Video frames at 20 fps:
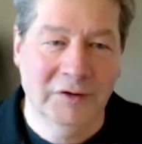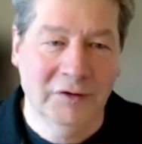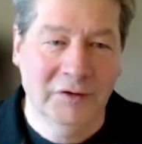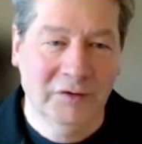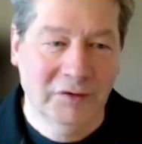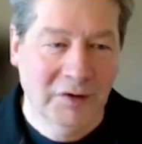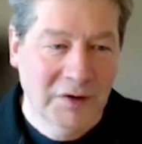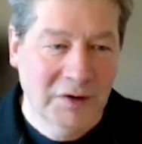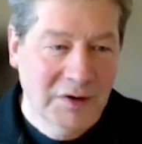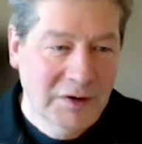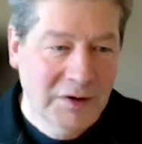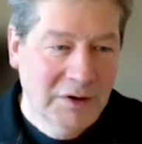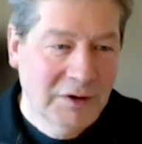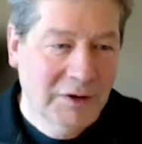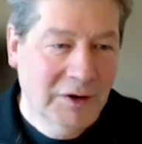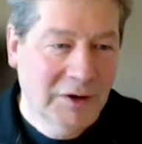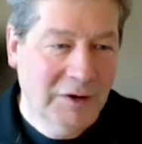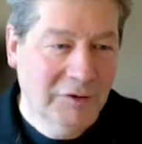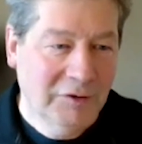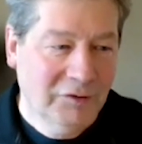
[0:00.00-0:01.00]

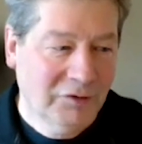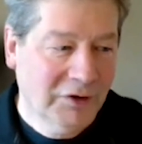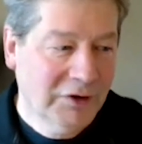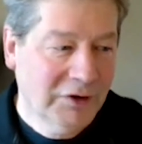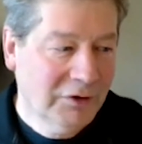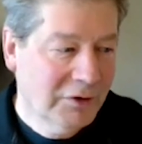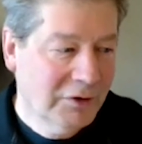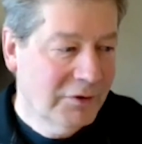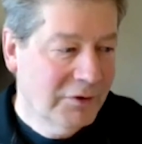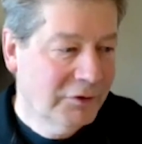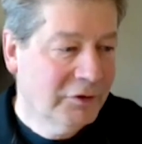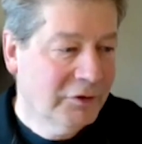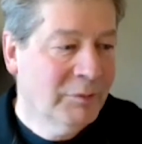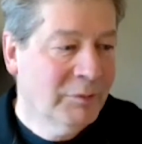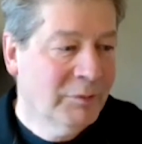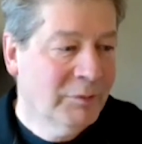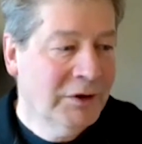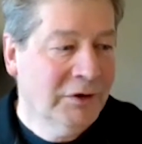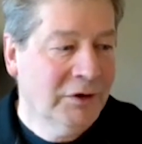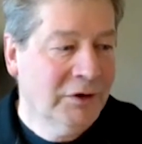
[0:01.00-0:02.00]
It's like there's
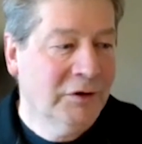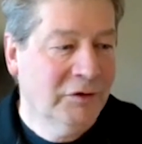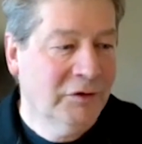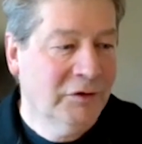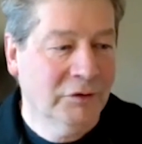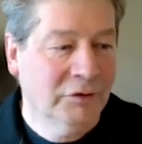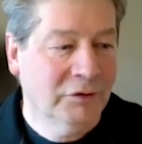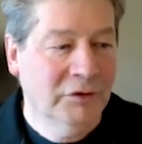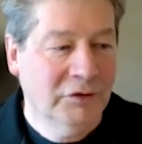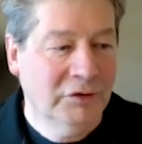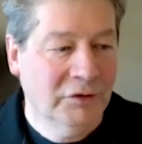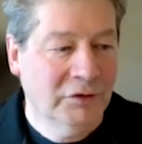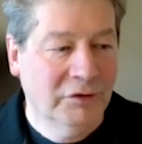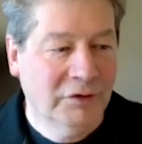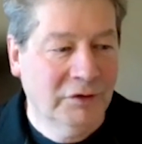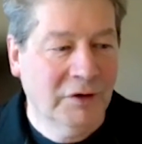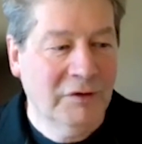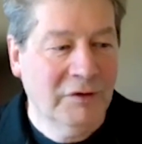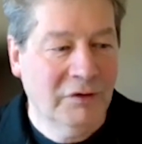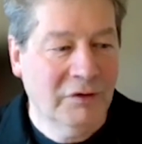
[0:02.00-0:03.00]
many kind of
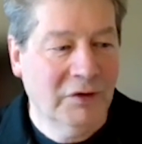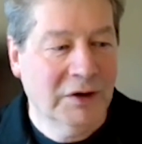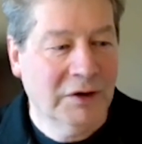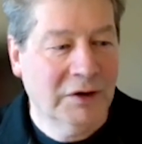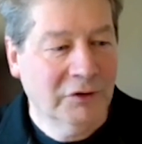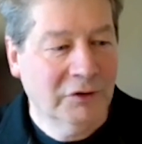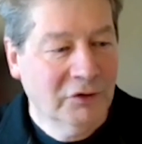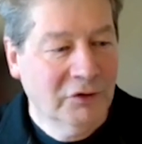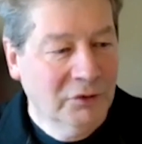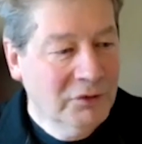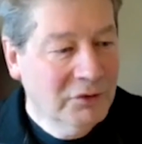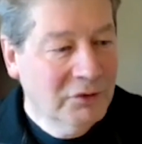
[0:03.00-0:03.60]
solutions out there.